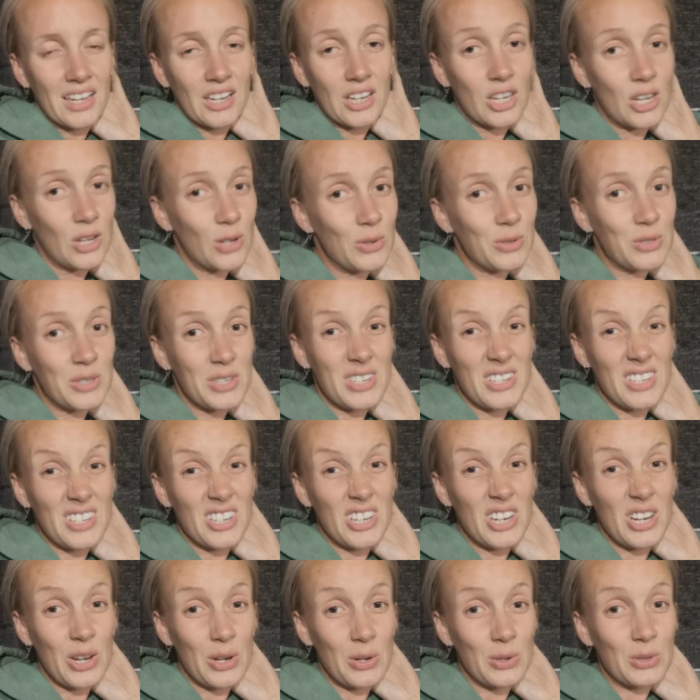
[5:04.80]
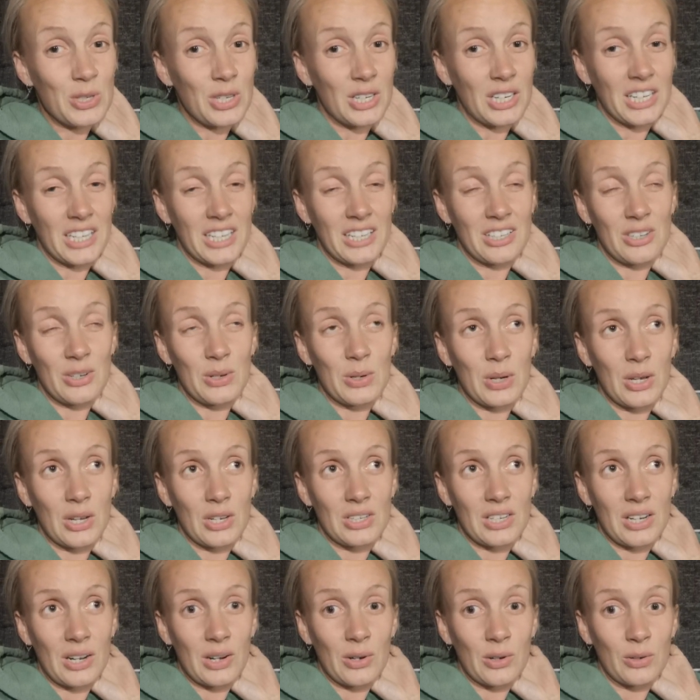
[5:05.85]
Queues usually do go
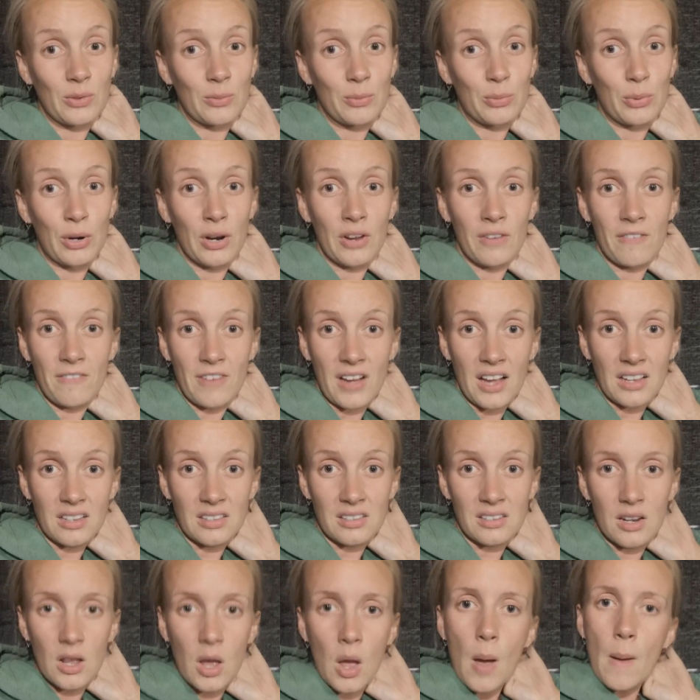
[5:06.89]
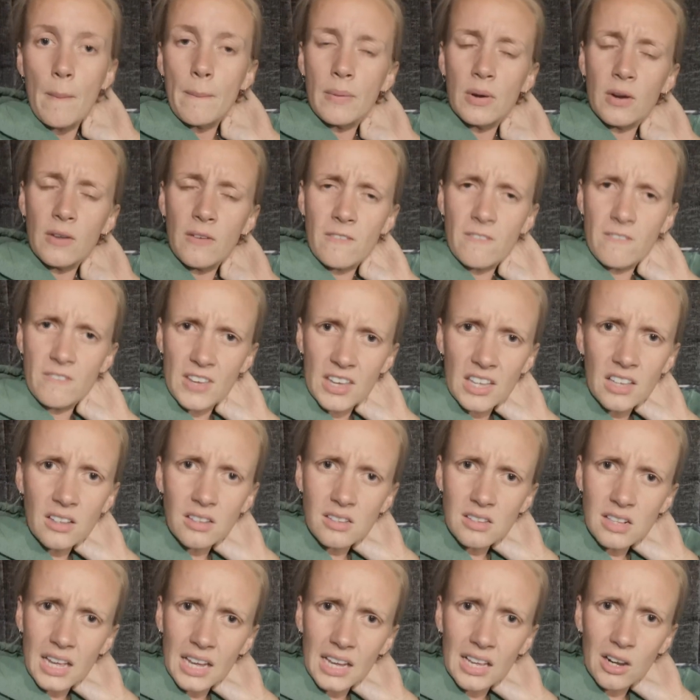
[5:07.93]
down pretty fast, but it
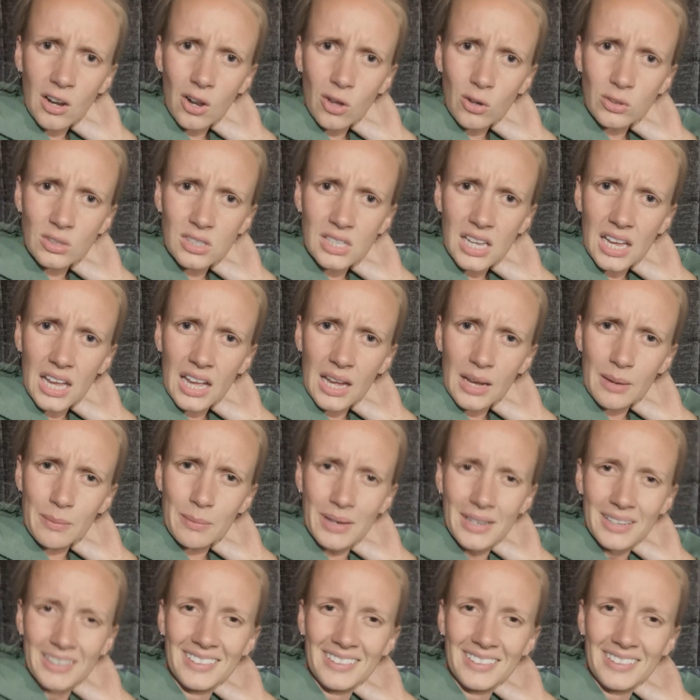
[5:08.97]
feels like a long time.